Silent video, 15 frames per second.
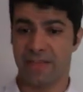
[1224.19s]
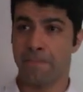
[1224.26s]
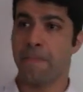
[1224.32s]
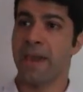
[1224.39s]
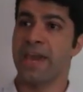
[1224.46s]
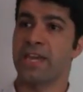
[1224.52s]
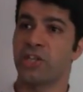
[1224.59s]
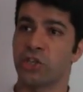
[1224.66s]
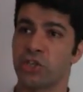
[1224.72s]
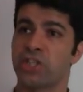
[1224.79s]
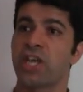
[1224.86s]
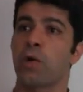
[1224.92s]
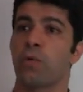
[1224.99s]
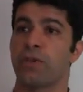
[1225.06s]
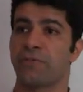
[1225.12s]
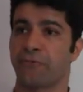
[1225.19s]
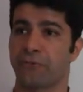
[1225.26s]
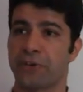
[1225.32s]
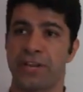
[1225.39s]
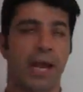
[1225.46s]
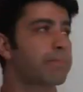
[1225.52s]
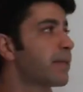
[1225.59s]
And the pages that we
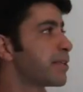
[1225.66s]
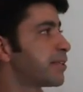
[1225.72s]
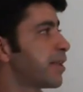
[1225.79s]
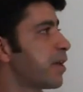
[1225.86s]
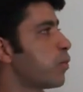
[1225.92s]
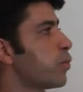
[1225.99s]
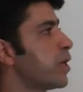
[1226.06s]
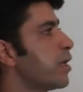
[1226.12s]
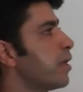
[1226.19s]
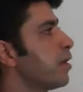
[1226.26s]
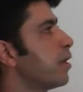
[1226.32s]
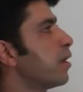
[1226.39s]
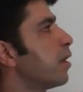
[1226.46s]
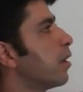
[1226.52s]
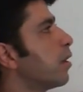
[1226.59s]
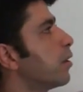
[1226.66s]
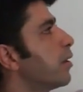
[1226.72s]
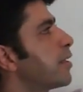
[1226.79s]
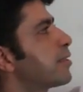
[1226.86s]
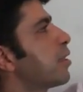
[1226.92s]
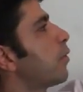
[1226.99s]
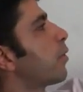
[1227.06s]
freed up, let's say we're
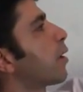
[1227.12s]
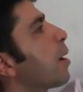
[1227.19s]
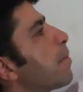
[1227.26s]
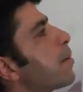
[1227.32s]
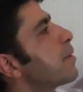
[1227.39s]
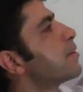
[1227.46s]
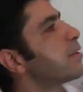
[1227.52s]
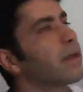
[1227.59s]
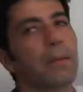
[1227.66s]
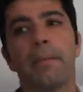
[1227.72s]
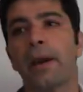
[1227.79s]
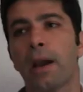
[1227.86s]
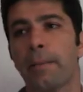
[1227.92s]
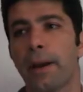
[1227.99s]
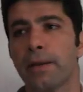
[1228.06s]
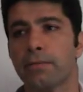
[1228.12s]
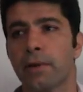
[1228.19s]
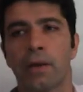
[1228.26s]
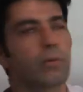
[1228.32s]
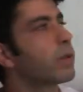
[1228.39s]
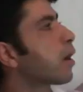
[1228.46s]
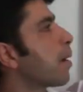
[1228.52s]
compressing a megabyte,
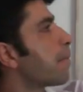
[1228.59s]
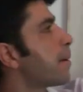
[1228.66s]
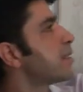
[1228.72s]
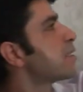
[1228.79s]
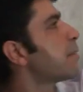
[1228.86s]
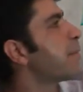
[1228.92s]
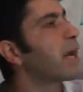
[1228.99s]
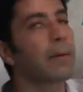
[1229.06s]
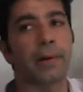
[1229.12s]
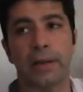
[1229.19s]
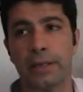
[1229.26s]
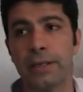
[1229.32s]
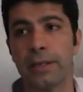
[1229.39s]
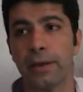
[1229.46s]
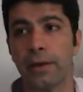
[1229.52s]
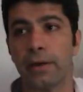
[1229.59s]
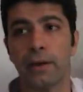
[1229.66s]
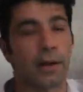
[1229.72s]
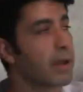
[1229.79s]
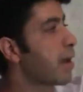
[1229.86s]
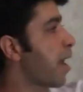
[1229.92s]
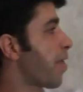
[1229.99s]
right? We'll compress that megabyte in here,
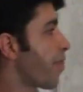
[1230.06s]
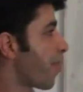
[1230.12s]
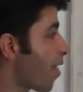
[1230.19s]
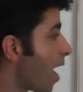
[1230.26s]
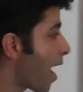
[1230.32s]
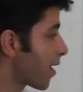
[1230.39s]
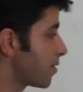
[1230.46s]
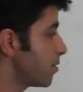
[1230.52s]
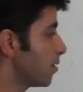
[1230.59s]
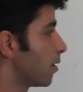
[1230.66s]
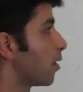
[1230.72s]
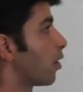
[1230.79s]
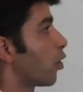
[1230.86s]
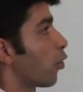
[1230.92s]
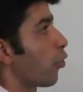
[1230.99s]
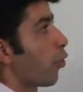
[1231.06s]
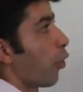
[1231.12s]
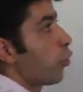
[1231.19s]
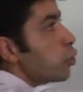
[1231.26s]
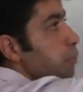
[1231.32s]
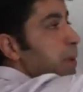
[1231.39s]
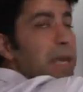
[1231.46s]
and then
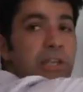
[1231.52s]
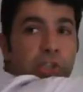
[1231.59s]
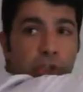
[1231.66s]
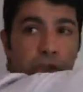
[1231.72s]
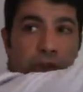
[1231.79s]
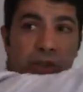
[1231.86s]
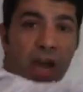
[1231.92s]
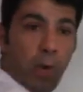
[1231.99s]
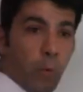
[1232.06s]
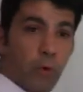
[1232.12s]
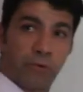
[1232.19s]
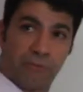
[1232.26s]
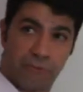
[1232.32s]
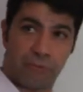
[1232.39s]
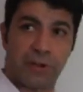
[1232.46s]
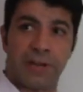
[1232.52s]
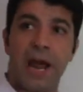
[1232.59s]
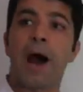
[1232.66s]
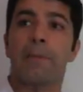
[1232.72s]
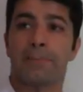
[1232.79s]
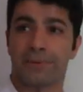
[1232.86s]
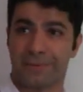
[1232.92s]
those pages that were freed
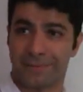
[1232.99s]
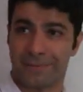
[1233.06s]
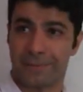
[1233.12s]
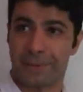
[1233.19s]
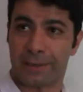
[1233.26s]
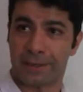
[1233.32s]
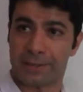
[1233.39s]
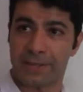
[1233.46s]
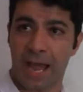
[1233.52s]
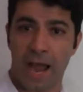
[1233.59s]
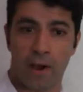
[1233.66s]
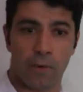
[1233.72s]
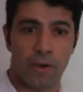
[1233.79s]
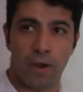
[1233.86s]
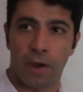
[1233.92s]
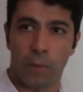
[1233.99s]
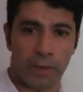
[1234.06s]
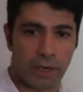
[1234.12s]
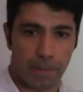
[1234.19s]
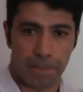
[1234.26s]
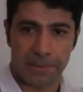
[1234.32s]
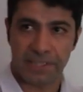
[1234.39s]
up, because now we
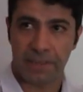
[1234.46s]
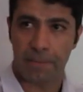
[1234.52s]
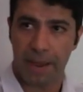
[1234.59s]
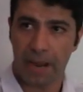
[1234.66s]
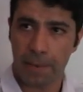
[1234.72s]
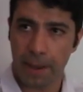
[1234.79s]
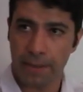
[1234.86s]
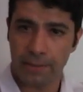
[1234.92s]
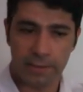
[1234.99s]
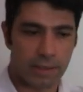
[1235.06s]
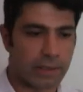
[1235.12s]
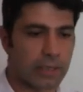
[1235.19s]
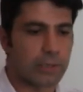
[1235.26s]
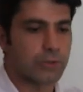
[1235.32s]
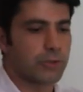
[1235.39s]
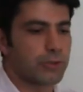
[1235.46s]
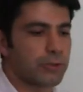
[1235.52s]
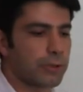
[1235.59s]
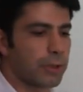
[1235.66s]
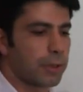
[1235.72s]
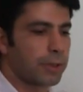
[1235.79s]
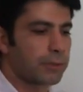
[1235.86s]
compressed a megabyte
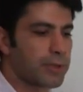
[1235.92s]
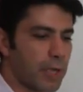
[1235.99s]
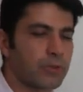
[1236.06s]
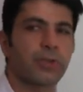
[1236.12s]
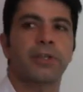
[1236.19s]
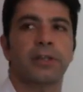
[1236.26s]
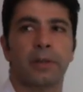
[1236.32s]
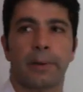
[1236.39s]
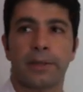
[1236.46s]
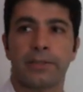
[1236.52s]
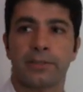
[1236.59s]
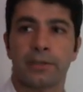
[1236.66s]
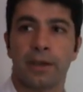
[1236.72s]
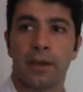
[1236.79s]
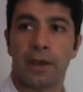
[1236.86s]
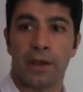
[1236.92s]
into 300 kilobytes.